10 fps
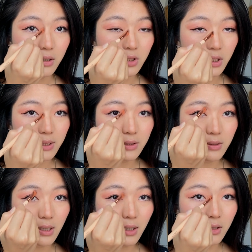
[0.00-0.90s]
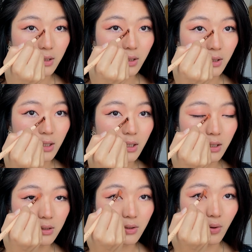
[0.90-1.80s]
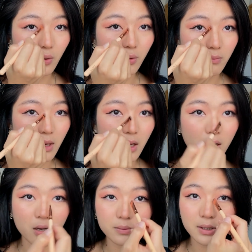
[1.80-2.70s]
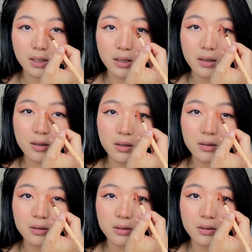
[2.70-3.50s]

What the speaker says: just to kind of link the whole makeup together.